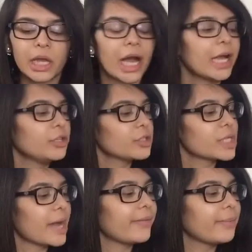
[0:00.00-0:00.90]
I used
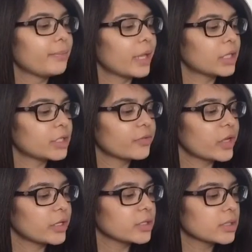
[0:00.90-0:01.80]
to have a blush of
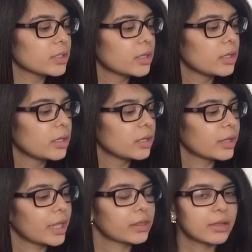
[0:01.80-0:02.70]
theirs,
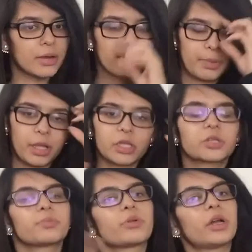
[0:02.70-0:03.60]
like the blush
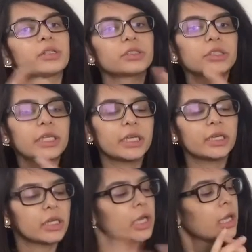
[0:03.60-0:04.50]
bronzer kit,
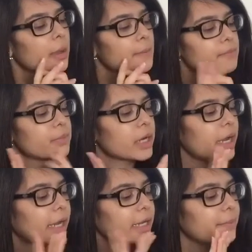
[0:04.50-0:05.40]
but
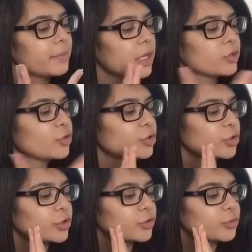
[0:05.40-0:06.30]
I am not
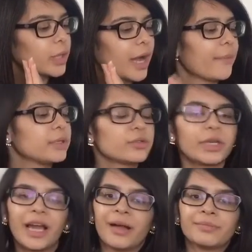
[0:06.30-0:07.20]
sure what happened to
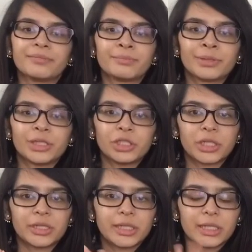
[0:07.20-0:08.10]
it. I'm pretty sure
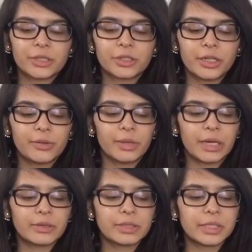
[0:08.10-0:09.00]
I decluttered it when
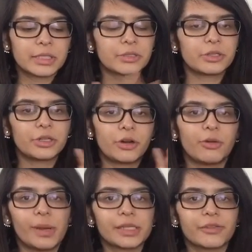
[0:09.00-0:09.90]
I was decluttering a whole
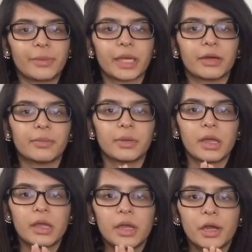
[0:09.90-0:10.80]
mess of makeup,
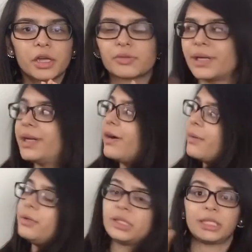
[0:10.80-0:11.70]
because right now
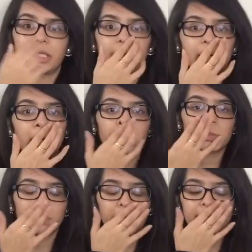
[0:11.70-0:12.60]
I'm using a
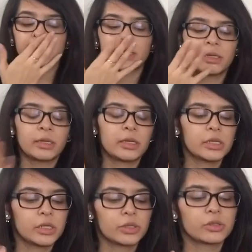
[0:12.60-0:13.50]
NARS blush.
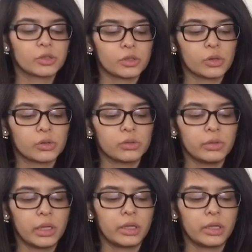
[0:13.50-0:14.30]
So